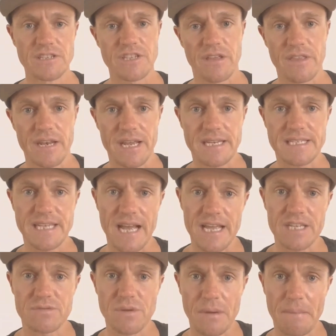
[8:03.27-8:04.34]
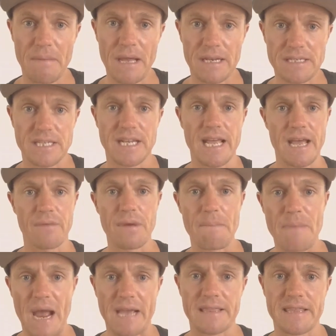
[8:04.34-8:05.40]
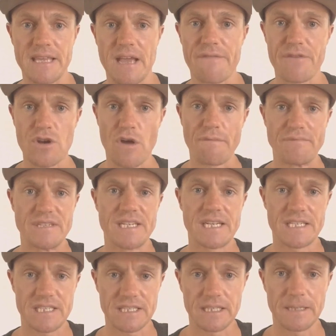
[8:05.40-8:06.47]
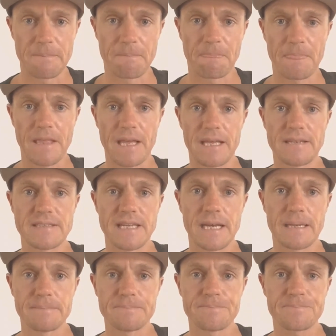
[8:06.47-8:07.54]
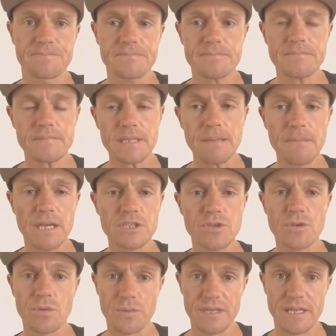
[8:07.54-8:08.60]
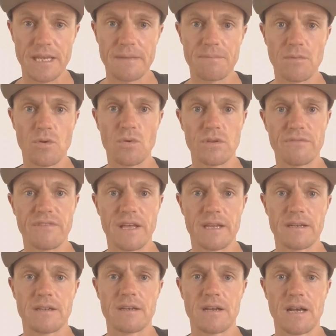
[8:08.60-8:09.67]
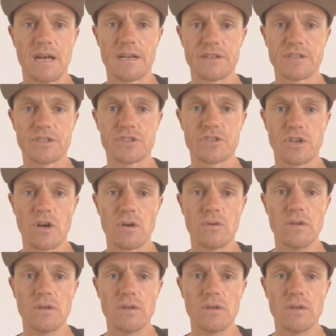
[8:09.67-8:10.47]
So the next day is where we balance it out, we back the effort off potentially, and make sure that we keep all of that under control.